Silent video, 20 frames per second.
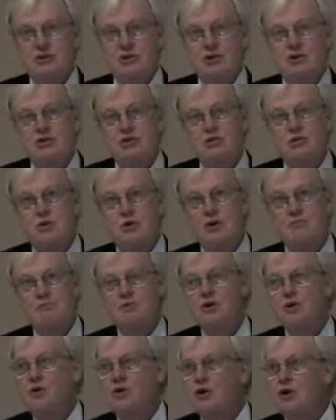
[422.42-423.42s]
look toward a
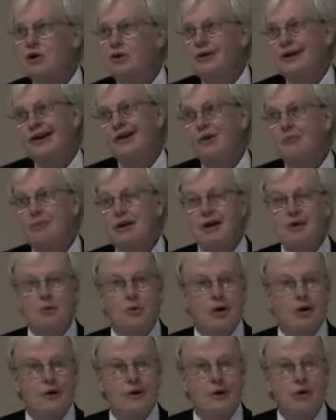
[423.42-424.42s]
bill called LB
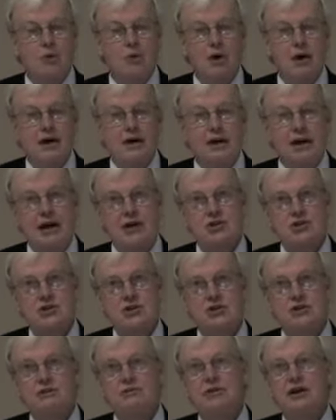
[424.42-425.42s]
101 last
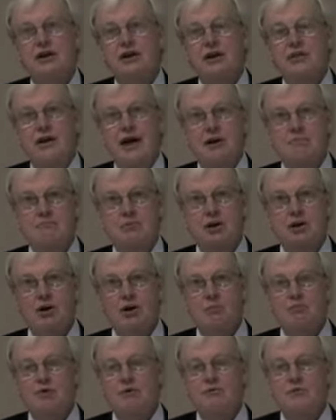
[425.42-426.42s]
year that
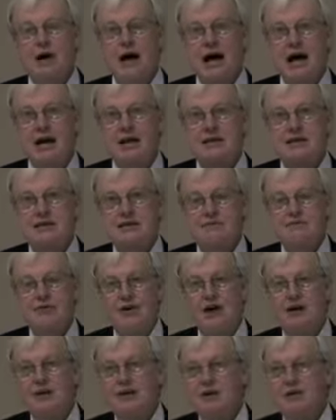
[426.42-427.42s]
bill provides
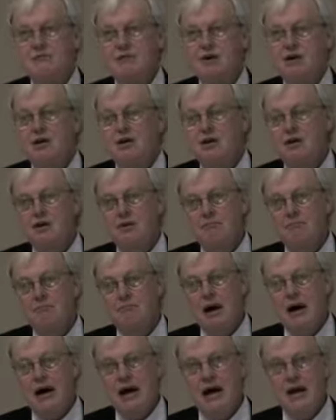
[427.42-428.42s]
funding
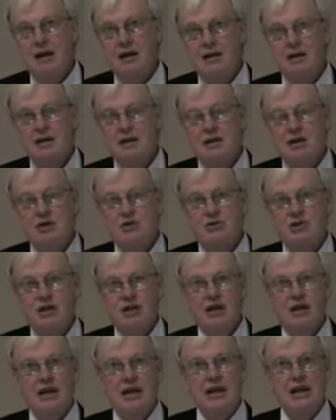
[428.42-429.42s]
by the
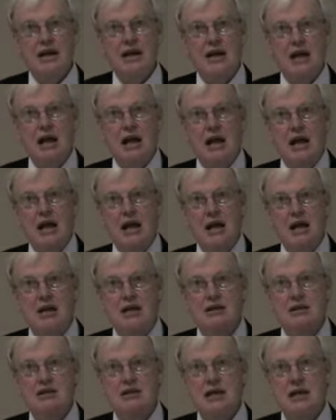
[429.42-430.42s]
utility
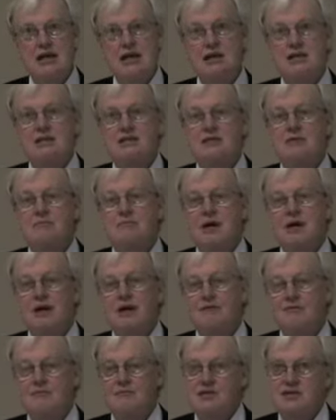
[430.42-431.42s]
and taking some
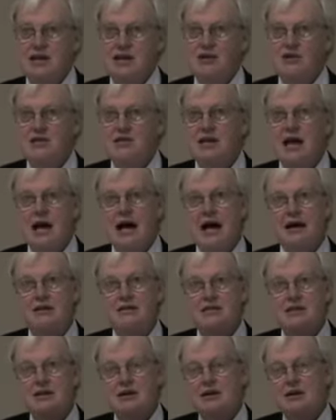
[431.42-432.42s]
money from sales
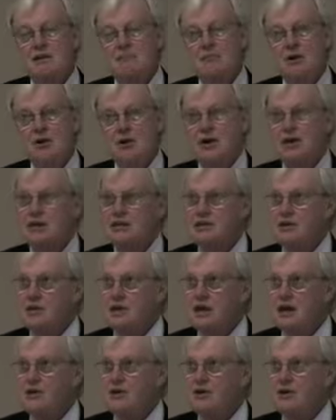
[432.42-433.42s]
tax, marrying it
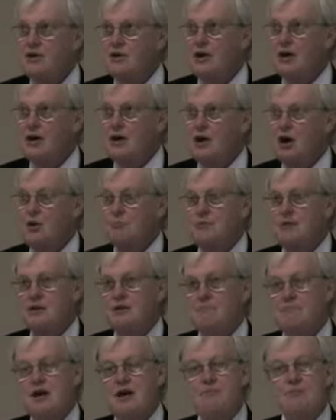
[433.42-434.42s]
together and helping
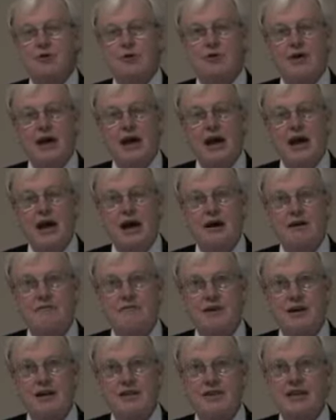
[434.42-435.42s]
the people that
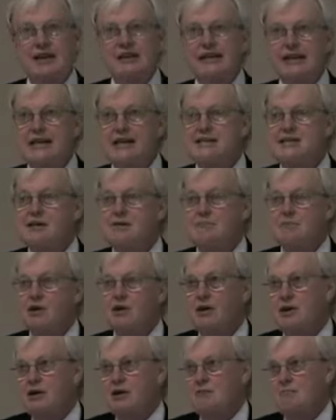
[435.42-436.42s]
have the least
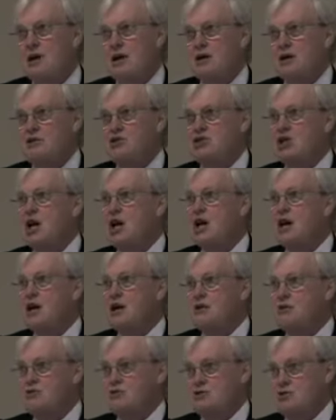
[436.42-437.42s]
ability to make a
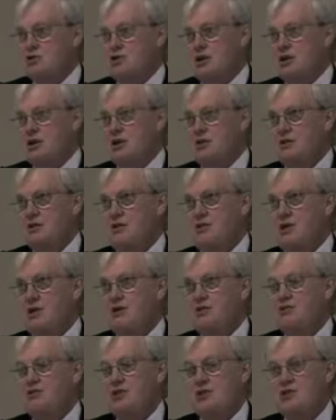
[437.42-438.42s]
change in their
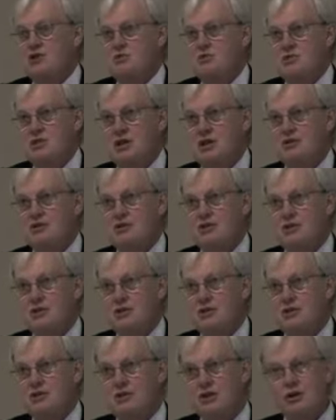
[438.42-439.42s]
energy usage,
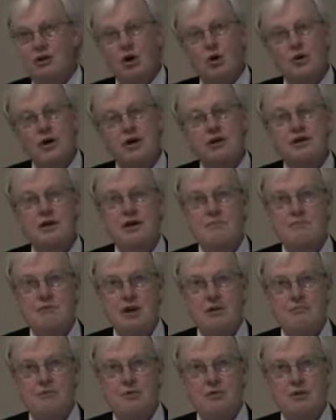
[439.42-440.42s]
the low income
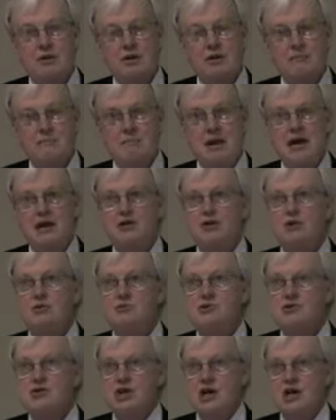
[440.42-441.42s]
people, make
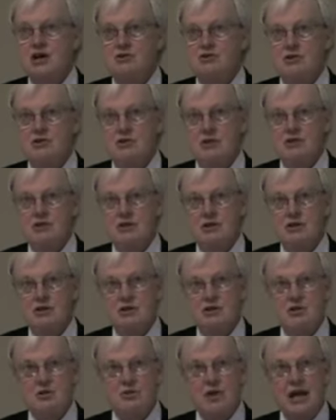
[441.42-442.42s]
those changes
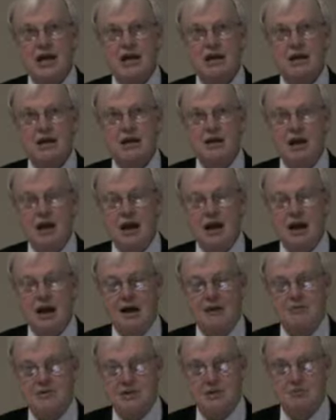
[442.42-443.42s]
so they can
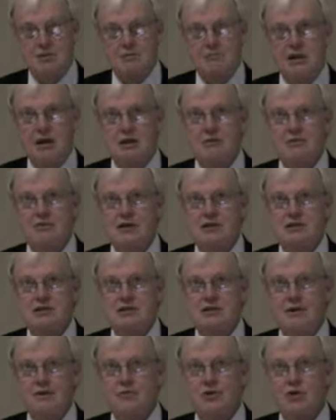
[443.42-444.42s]
have some of the benefits
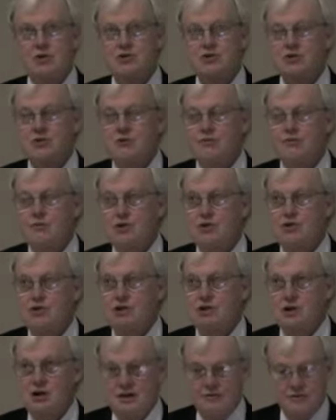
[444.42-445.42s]
of those that are
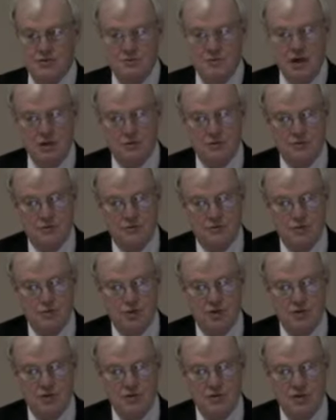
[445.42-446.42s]
fortunate enough to be able to
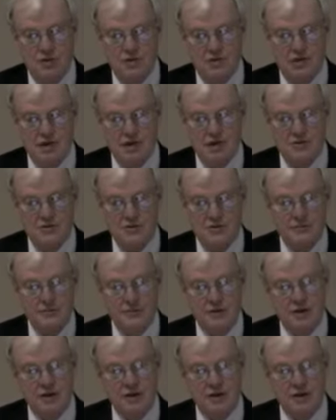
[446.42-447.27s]
afford to do ourselves.